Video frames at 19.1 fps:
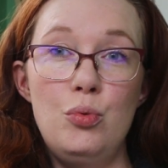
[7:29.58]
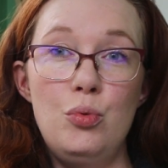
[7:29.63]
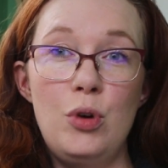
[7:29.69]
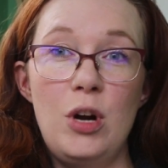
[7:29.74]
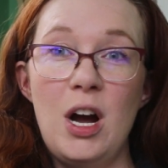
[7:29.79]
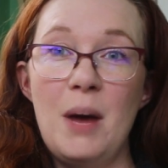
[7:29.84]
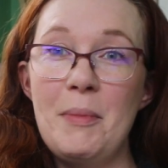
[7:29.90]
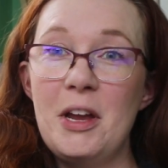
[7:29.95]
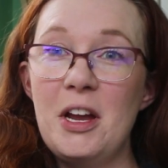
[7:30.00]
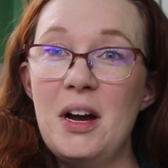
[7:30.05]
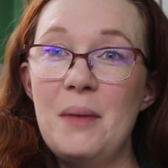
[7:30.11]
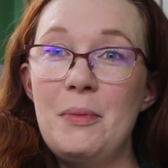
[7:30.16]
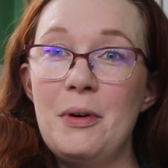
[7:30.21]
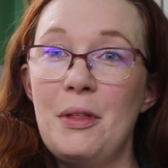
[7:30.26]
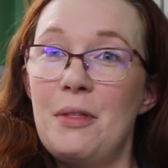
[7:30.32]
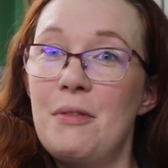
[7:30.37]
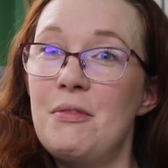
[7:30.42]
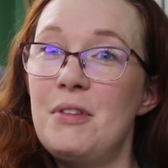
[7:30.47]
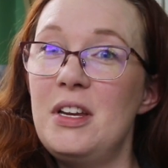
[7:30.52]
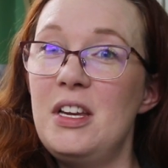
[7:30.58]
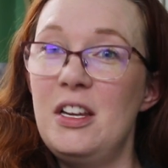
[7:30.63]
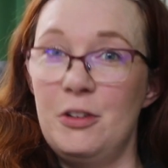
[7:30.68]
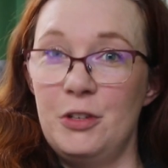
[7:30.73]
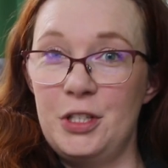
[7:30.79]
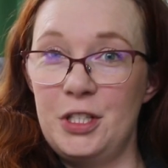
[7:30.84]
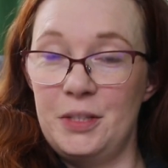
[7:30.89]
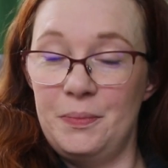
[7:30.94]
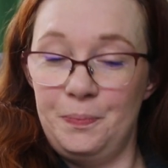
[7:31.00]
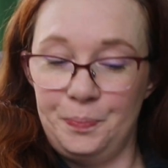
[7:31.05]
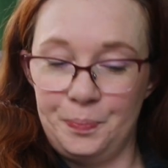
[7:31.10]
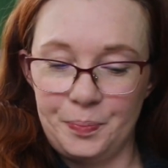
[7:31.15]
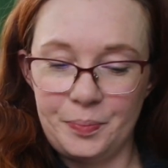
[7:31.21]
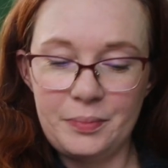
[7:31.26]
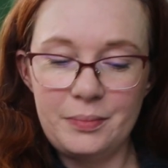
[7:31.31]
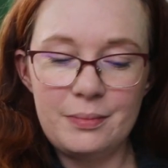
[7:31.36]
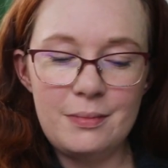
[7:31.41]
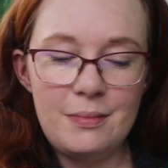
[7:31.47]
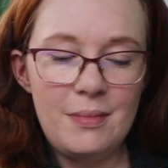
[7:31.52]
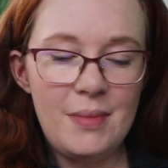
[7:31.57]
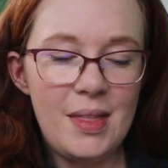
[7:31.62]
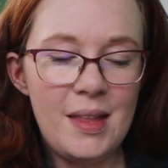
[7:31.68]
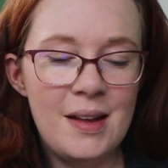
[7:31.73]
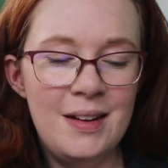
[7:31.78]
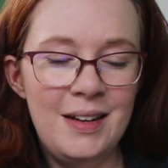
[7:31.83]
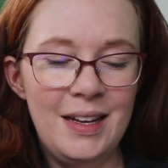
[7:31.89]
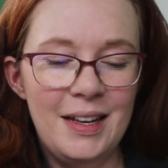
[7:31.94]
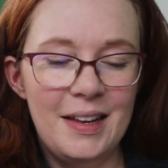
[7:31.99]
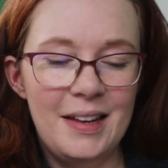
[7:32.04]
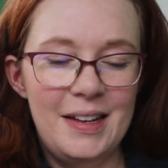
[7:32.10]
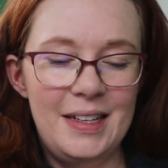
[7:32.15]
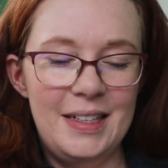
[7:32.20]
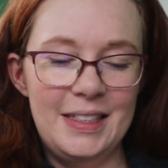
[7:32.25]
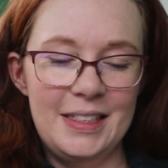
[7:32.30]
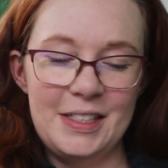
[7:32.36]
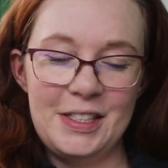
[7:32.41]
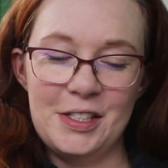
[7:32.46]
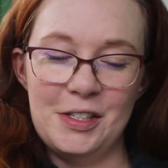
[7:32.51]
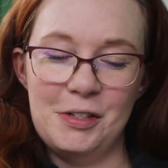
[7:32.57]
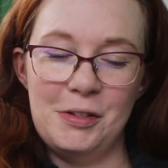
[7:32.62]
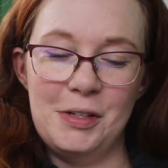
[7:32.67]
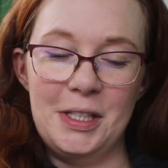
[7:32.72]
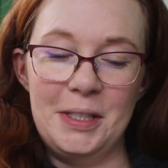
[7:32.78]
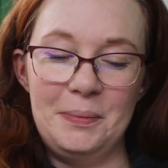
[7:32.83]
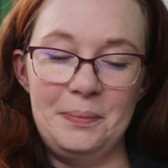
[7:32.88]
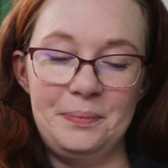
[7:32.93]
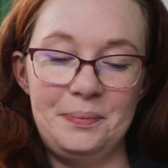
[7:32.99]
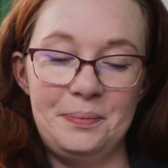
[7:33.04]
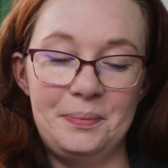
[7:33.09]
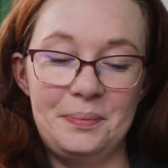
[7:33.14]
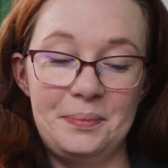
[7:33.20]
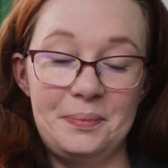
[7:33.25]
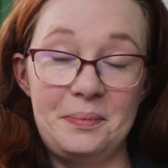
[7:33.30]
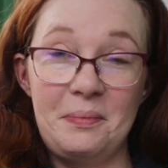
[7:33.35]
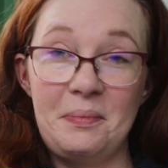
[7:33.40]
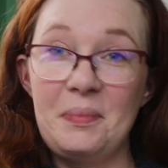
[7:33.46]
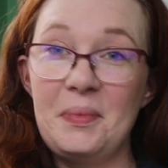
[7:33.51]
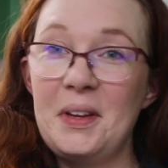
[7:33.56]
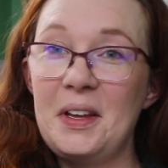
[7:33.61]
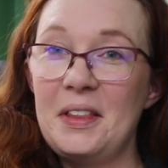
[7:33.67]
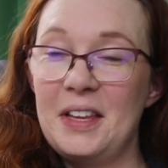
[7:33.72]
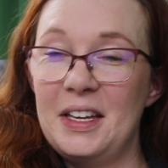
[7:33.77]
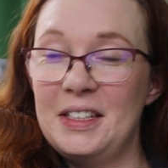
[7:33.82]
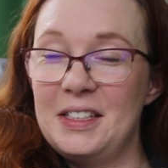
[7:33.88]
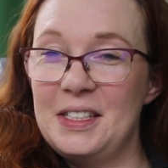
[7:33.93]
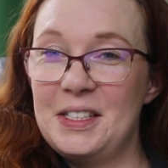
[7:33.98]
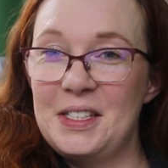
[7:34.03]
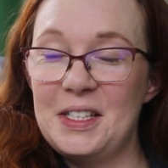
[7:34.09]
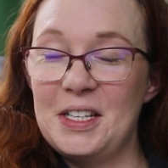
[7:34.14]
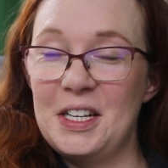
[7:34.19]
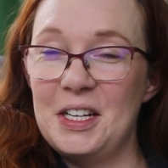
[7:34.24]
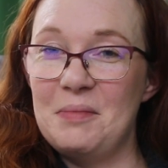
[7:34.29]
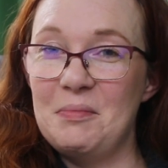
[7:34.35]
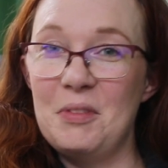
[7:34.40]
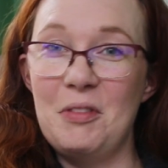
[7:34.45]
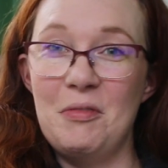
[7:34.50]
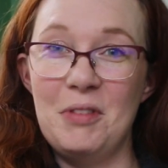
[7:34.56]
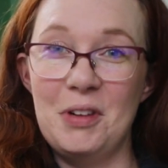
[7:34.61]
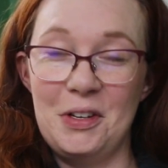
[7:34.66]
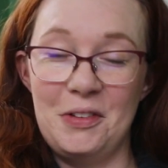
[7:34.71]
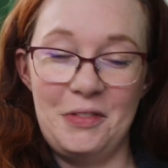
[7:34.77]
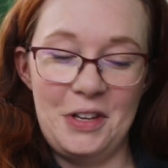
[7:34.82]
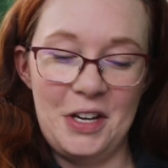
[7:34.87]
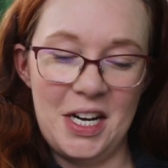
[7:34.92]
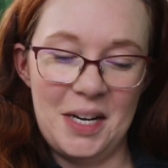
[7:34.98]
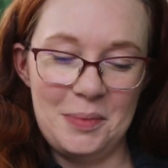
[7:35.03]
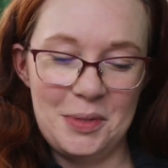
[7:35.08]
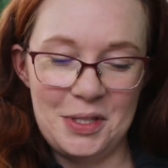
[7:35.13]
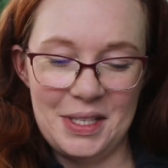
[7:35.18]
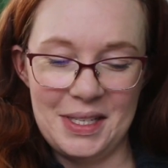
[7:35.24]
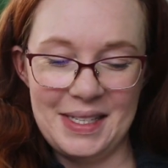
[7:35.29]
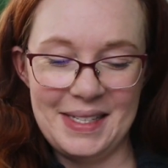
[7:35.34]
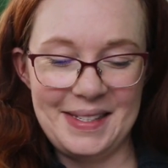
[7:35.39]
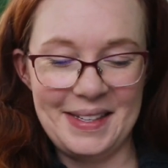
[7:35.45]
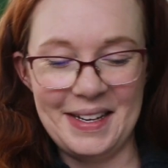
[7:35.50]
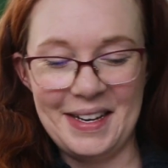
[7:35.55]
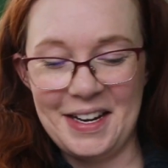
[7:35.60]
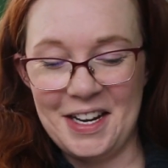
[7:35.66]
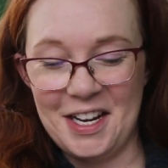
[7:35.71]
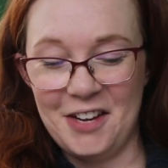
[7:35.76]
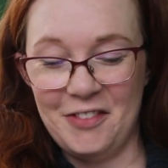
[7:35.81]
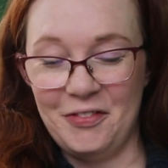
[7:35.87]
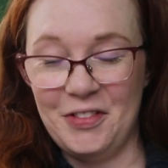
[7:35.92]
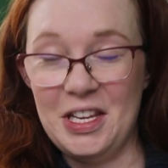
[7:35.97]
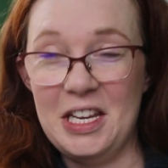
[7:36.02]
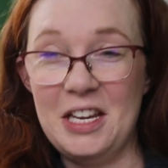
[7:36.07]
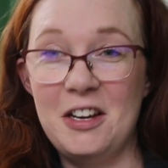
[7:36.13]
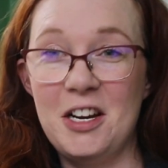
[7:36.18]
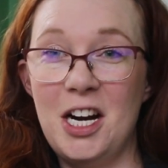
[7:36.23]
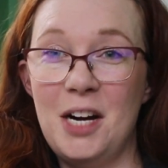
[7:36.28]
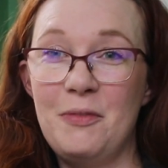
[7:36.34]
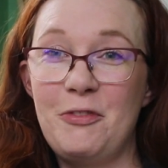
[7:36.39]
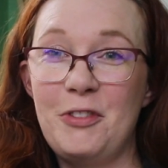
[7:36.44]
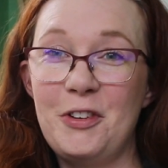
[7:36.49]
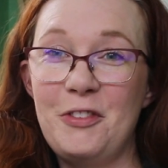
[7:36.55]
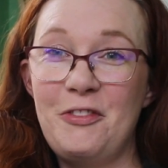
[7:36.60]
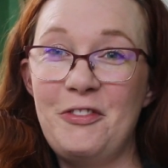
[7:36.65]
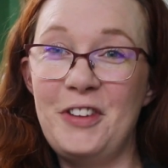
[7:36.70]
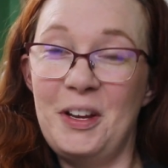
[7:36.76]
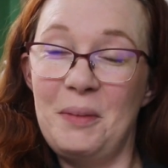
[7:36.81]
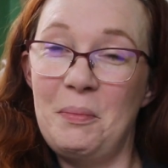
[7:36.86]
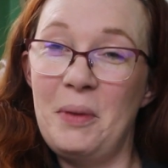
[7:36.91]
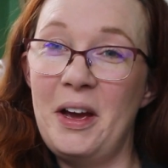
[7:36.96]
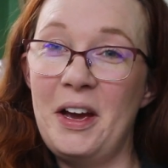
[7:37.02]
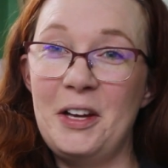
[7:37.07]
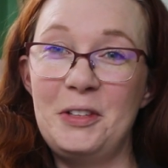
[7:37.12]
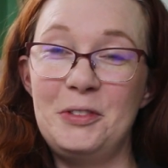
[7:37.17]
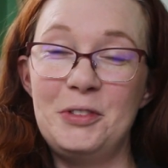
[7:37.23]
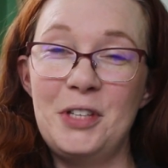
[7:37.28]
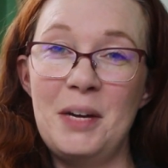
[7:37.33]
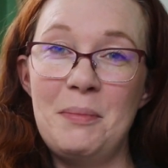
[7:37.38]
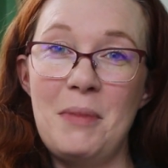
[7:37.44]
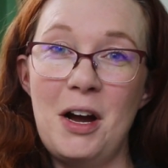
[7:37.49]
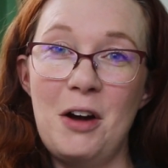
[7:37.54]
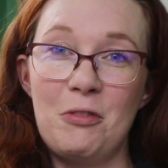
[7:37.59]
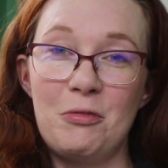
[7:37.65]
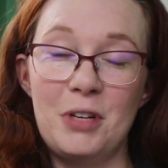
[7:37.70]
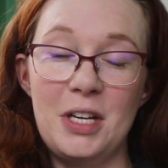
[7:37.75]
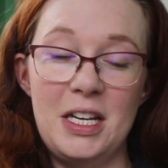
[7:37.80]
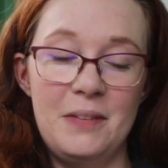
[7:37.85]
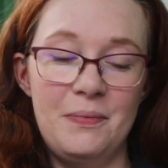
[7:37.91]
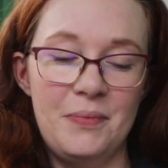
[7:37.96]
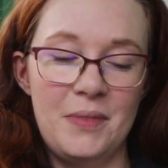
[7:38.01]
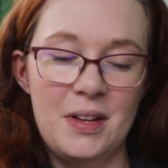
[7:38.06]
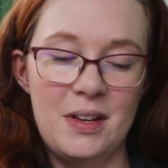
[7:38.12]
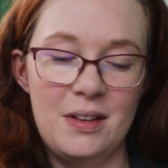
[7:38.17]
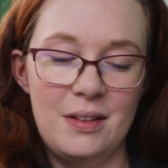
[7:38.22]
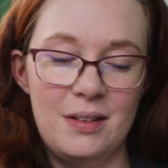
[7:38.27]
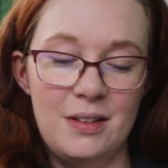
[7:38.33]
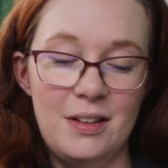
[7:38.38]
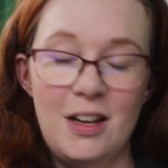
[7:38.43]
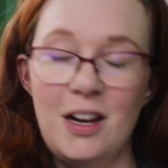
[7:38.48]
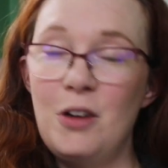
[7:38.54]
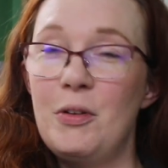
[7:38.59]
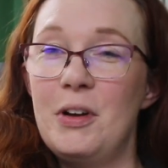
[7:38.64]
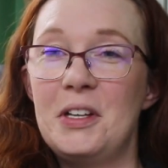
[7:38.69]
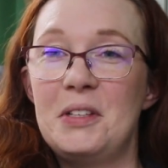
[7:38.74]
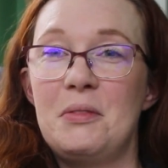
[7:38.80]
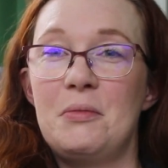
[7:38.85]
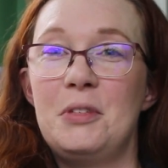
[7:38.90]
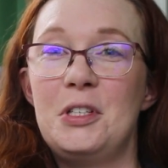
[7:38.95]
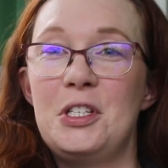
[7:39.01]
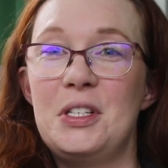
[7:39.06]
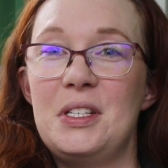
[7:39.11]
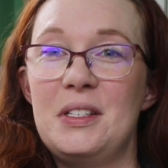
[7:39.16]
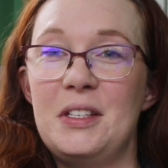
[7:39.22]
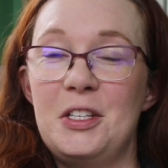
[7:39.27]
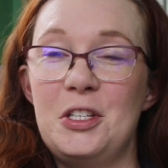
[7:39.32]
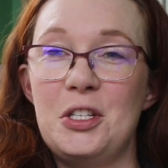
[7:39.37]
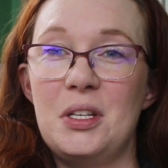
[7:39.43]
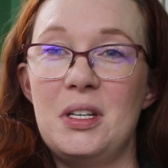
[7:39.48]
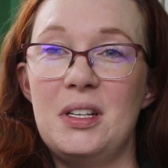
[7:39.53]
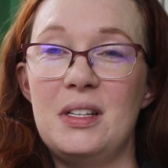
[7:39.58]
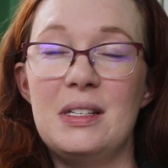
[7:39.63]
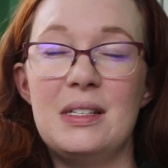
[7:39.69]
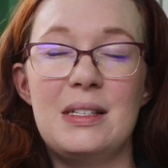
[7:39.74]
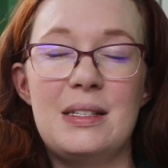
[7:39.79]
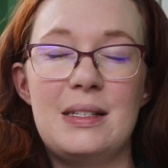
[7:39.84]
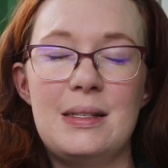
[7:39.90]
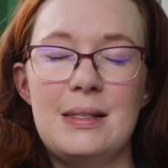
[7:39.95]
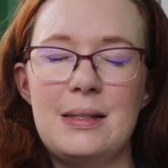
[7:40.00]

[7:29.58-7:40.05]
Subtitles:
coming up on 3 years. So that is one of the options. Then I have the Comfort Fade by Andrea Mowry. Oh, exploration station is